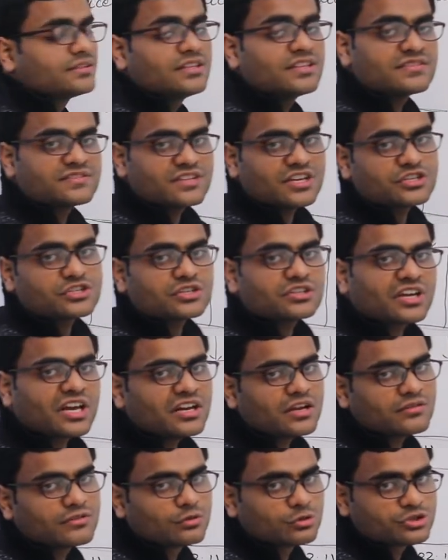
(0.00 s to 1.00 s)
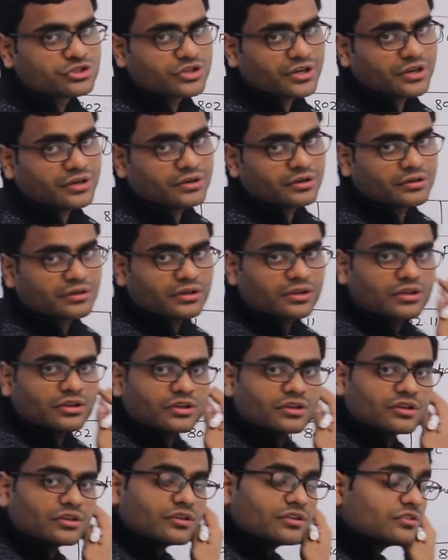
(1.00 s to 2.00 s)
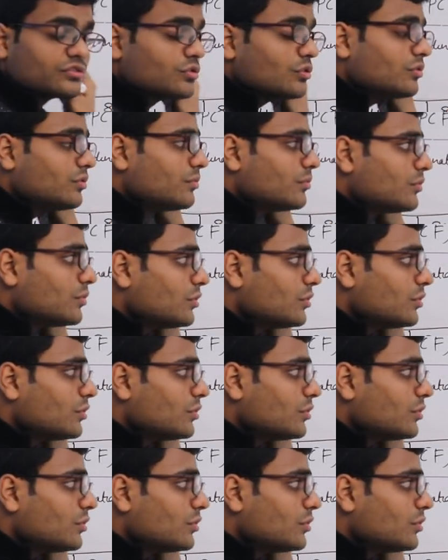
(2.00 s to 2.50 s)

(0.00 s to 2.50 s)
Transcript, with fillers: this station can associate. So